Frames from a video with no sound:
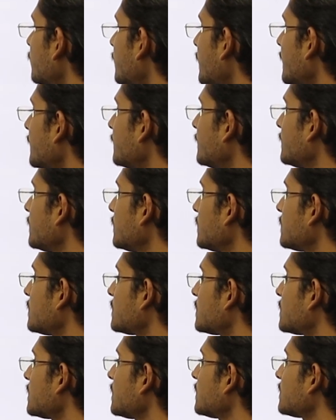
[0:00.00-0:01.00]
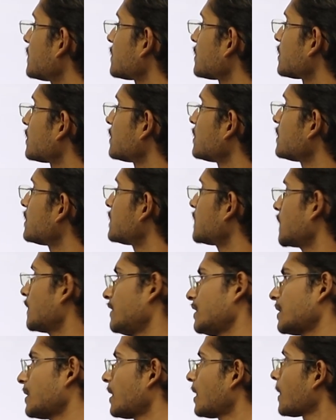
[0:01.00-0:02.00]
5, 6, 7.
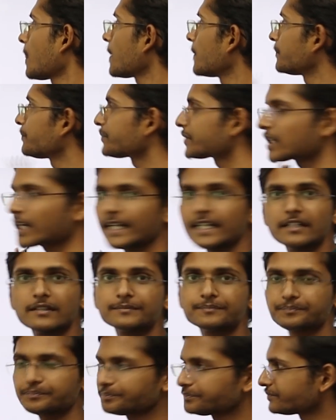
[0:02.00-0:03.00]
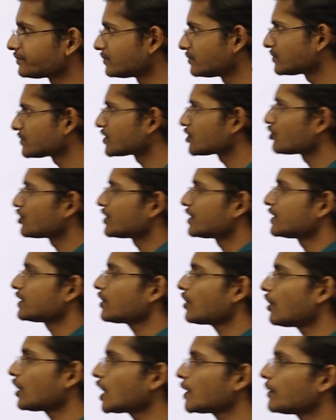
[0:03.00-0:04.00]
Right? So this is
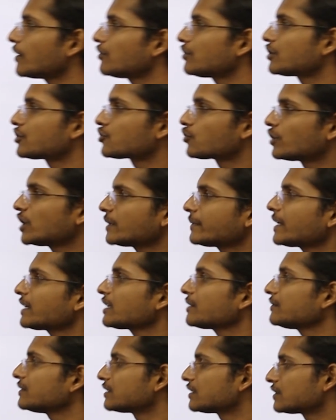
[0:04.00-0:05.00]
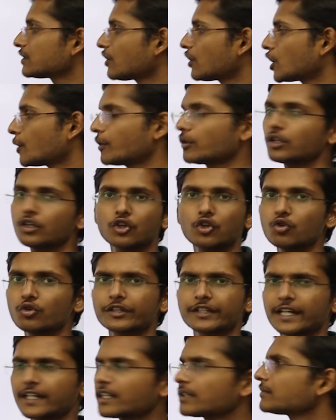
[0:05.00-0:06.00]
all about the sodium atom. This is all about the
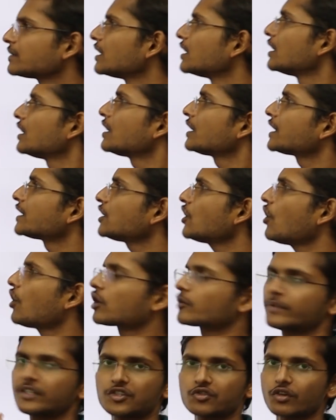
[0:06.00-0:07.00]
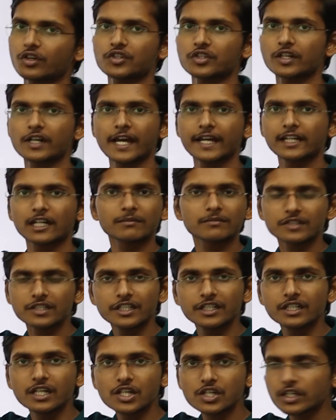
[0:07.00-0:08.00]
chlorine atom in the orbit structure diagram
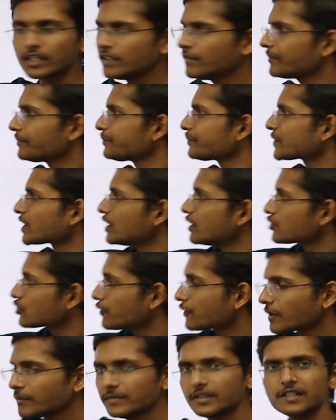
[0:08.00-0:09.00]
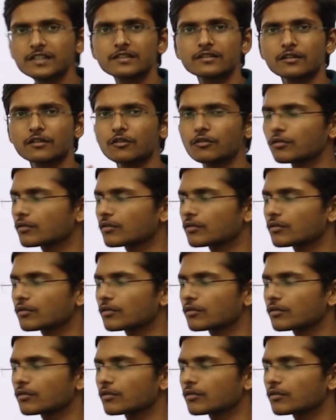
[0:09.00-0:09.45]
initially. So from this,